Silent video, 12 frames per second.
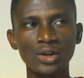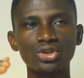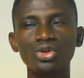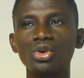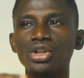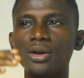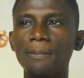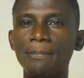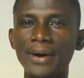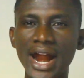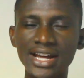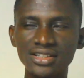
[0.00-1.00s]
So the
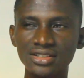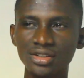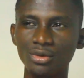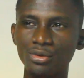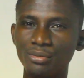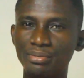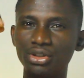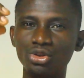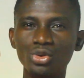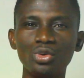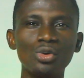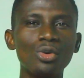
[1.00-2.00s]
price will be
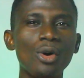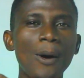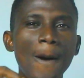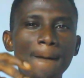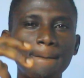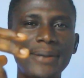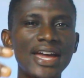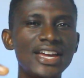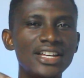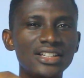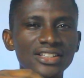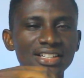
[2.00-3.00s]
you
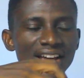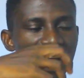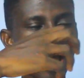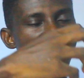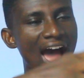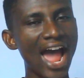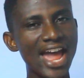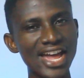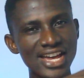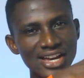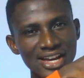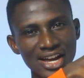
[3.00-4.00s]
paying
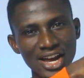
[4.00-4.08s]
high